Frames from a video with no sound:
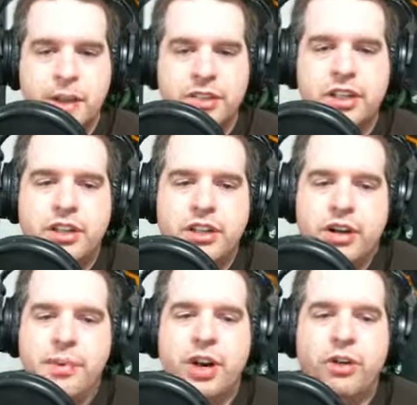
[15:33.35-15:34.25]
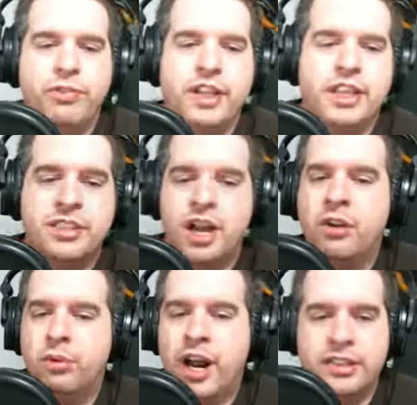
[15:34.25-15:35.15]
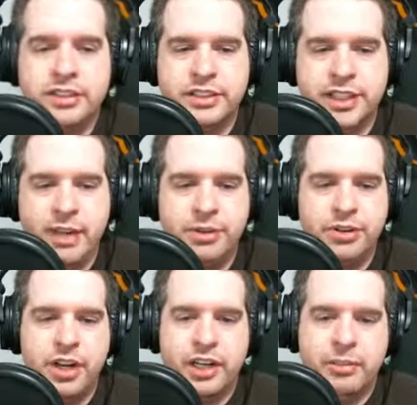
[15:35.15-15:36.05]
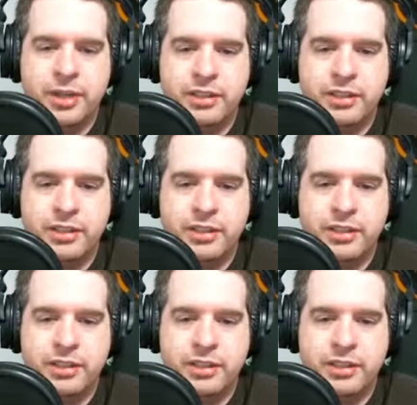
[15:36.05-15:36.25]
So, I mean, hopefully it's Rise is the game they're talking about.